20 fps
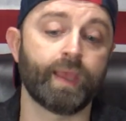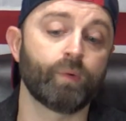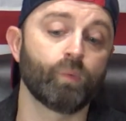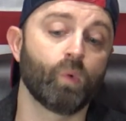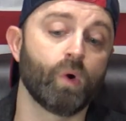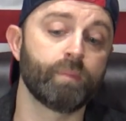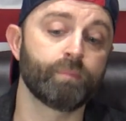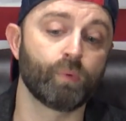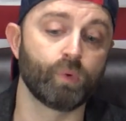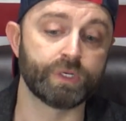
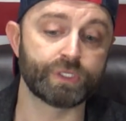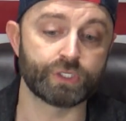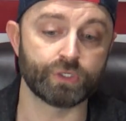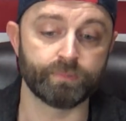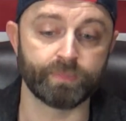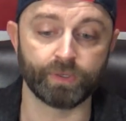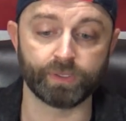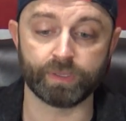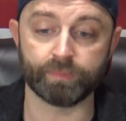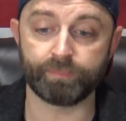
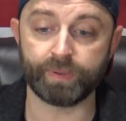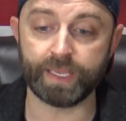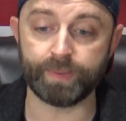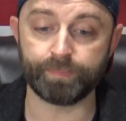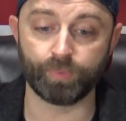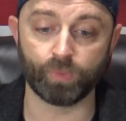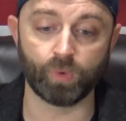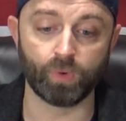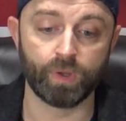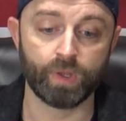1.2 million
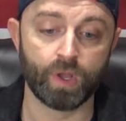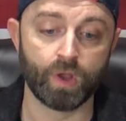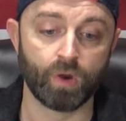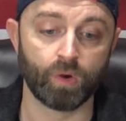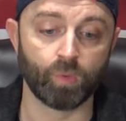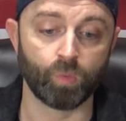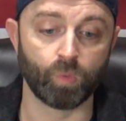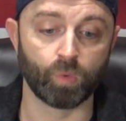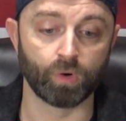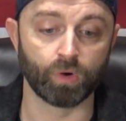people
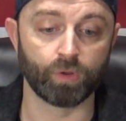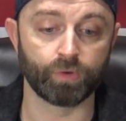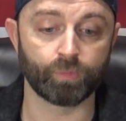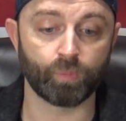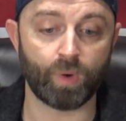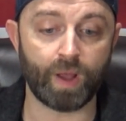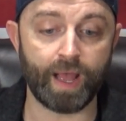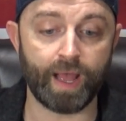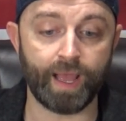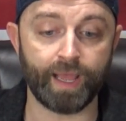
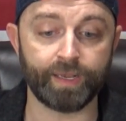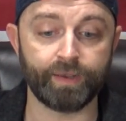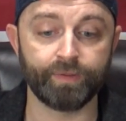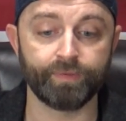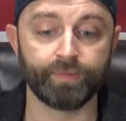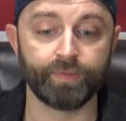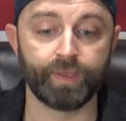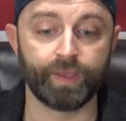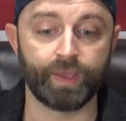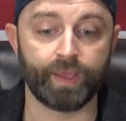worldwide.
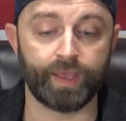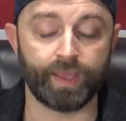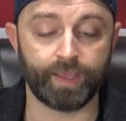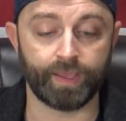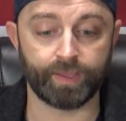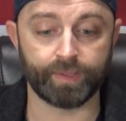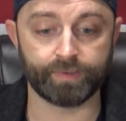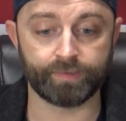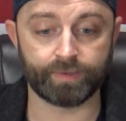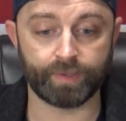
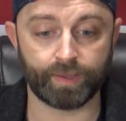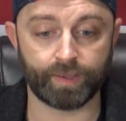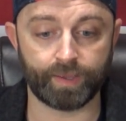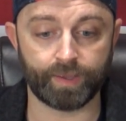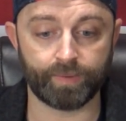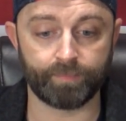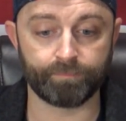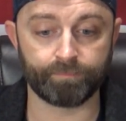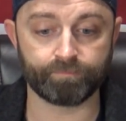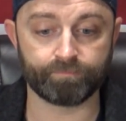And
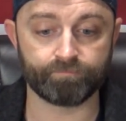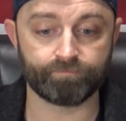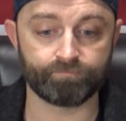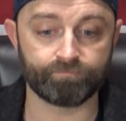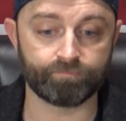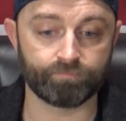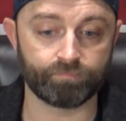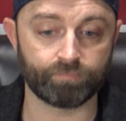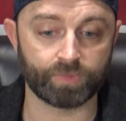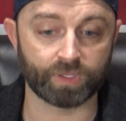
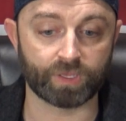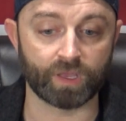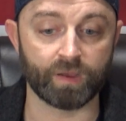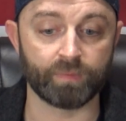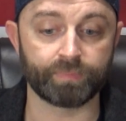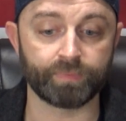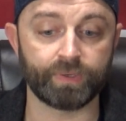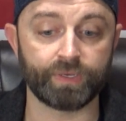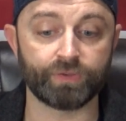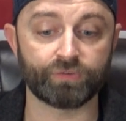the
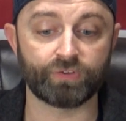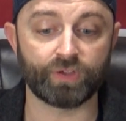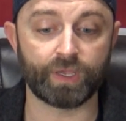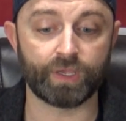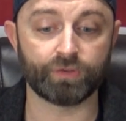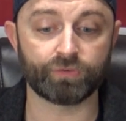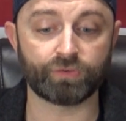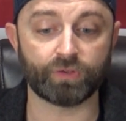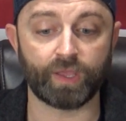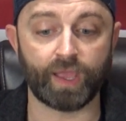company
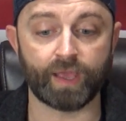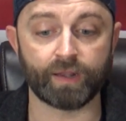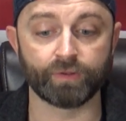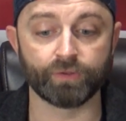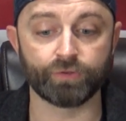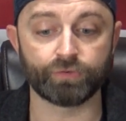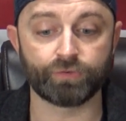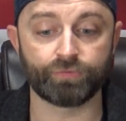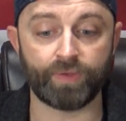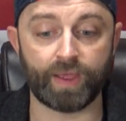says
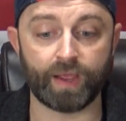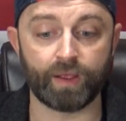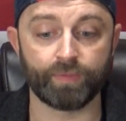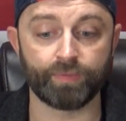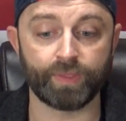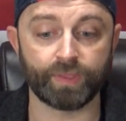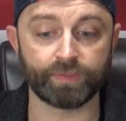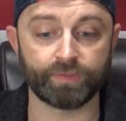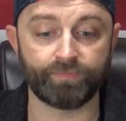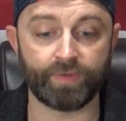analysts
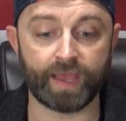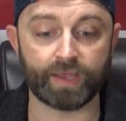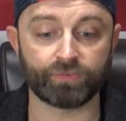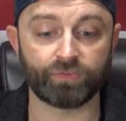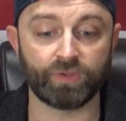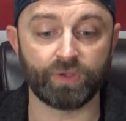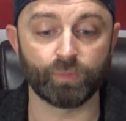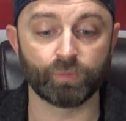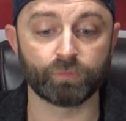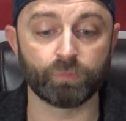found that the
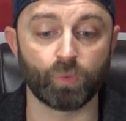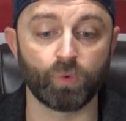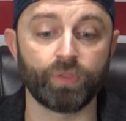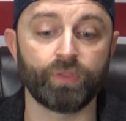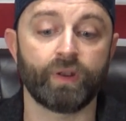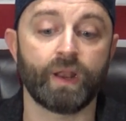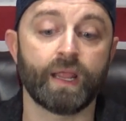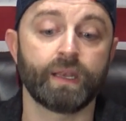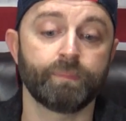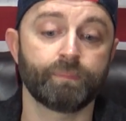vaccine was more
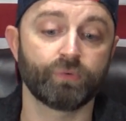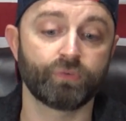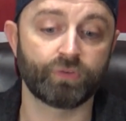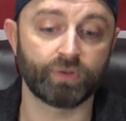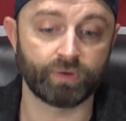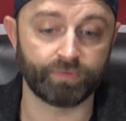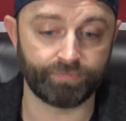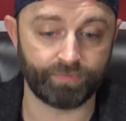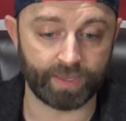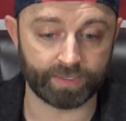than
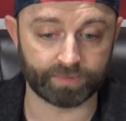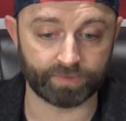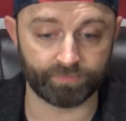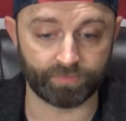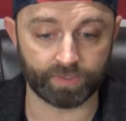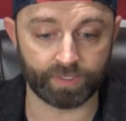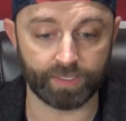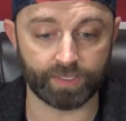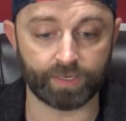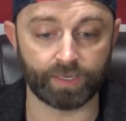90% effective.
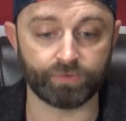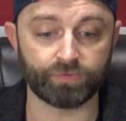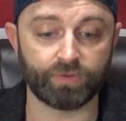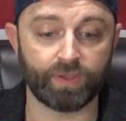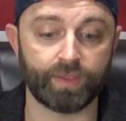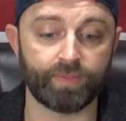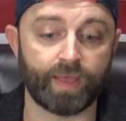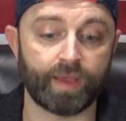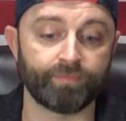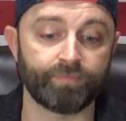Again, I
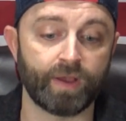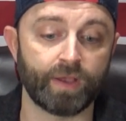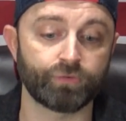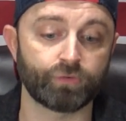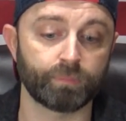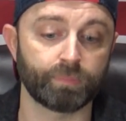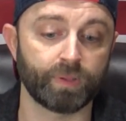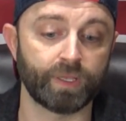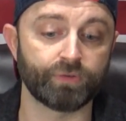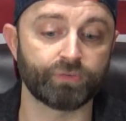say that
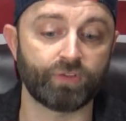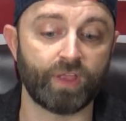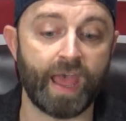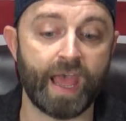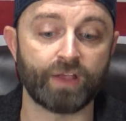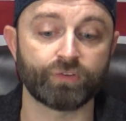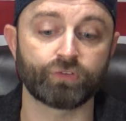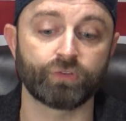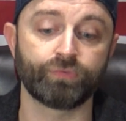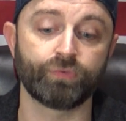Pfizer plans to
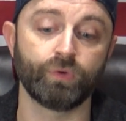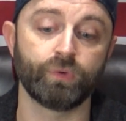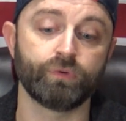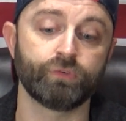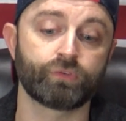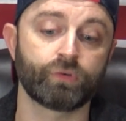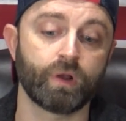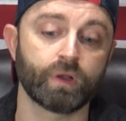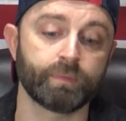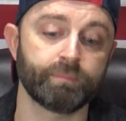ask the Food
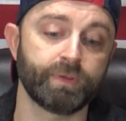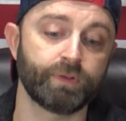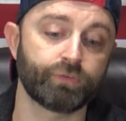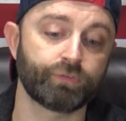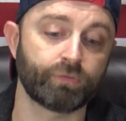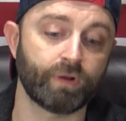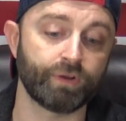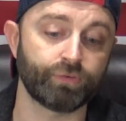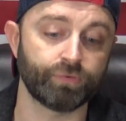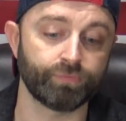and Drug
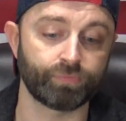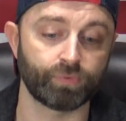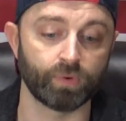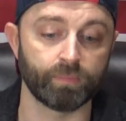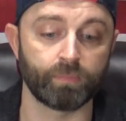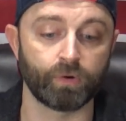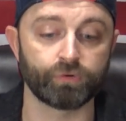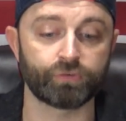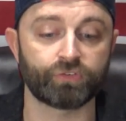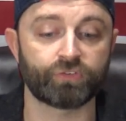Administration for
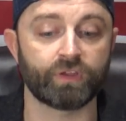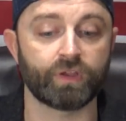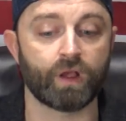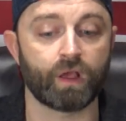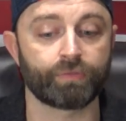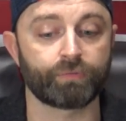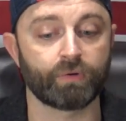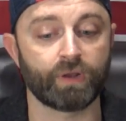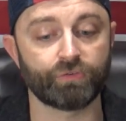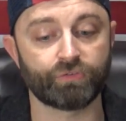emergency
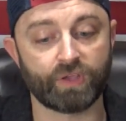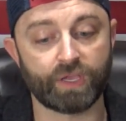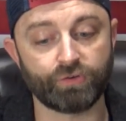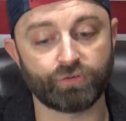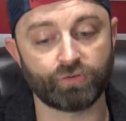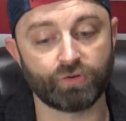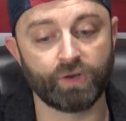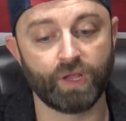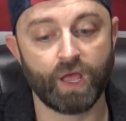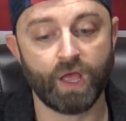
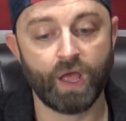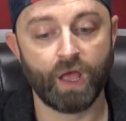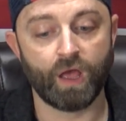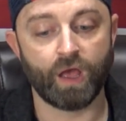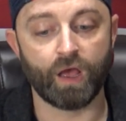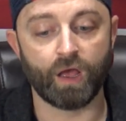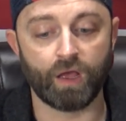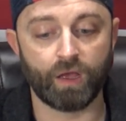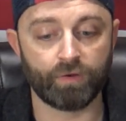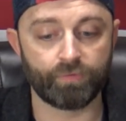authorization
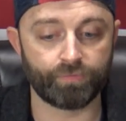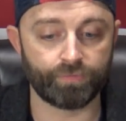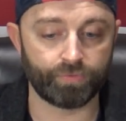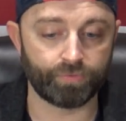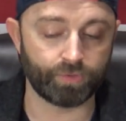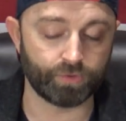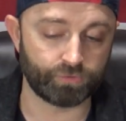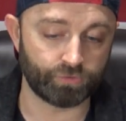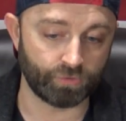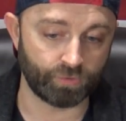
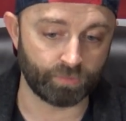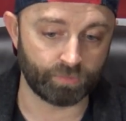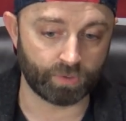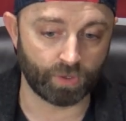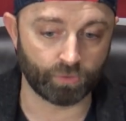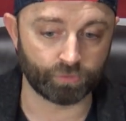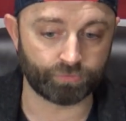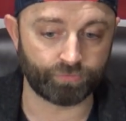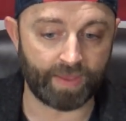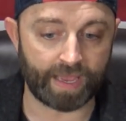of the
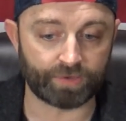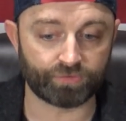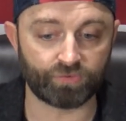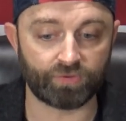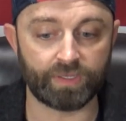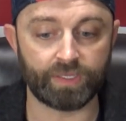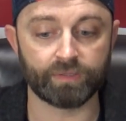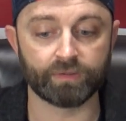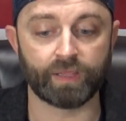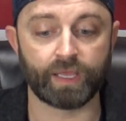2-dose
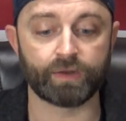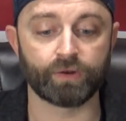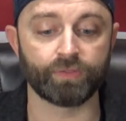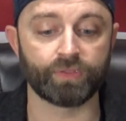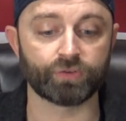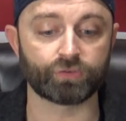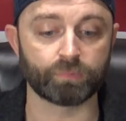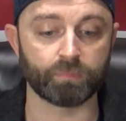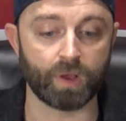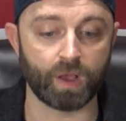vaccine later
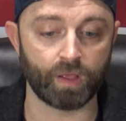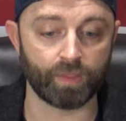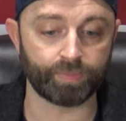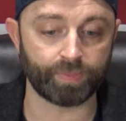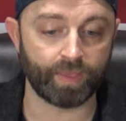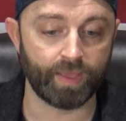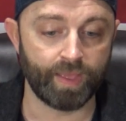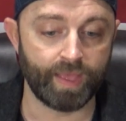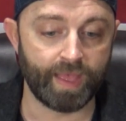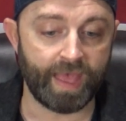this month,
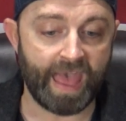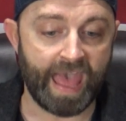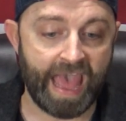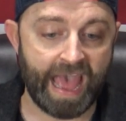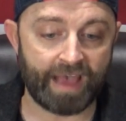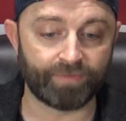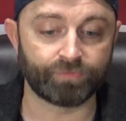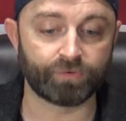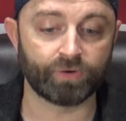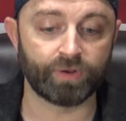
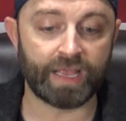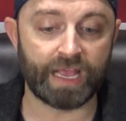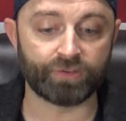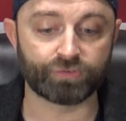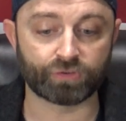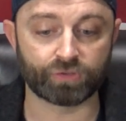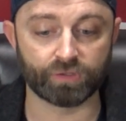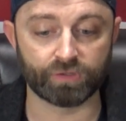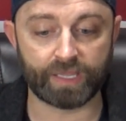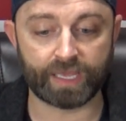after it
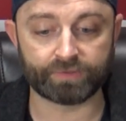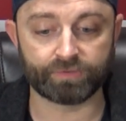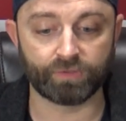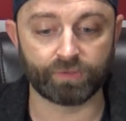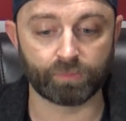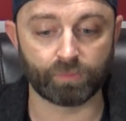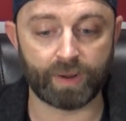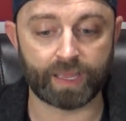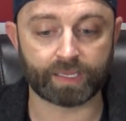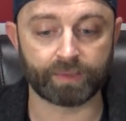has collected
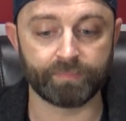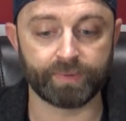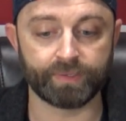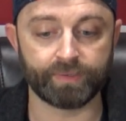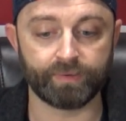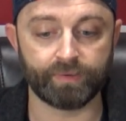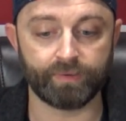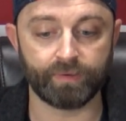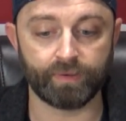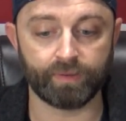the
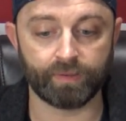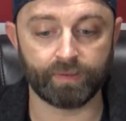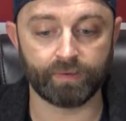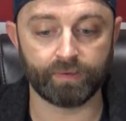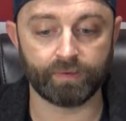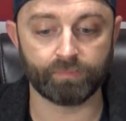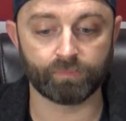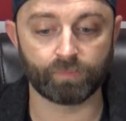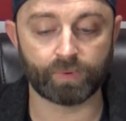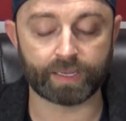
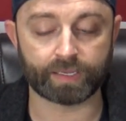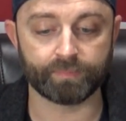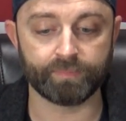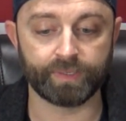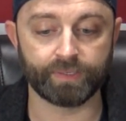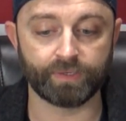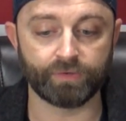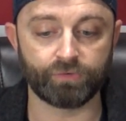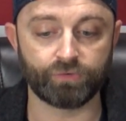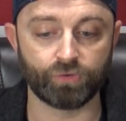
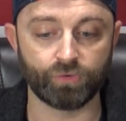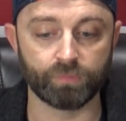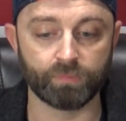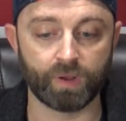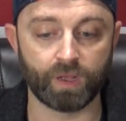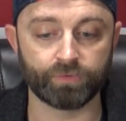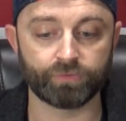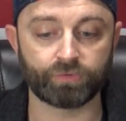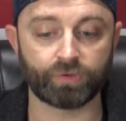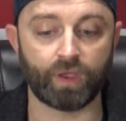recommended 2
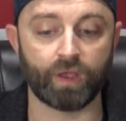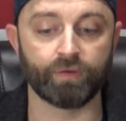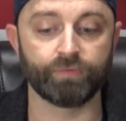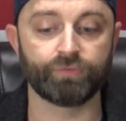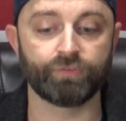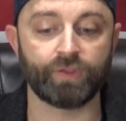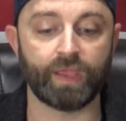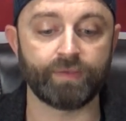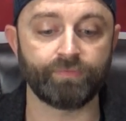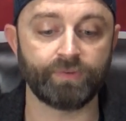months of
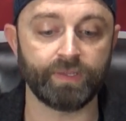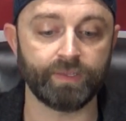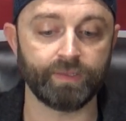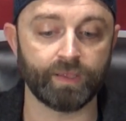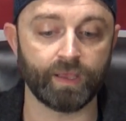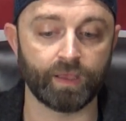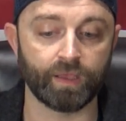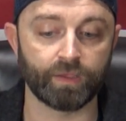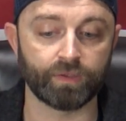safety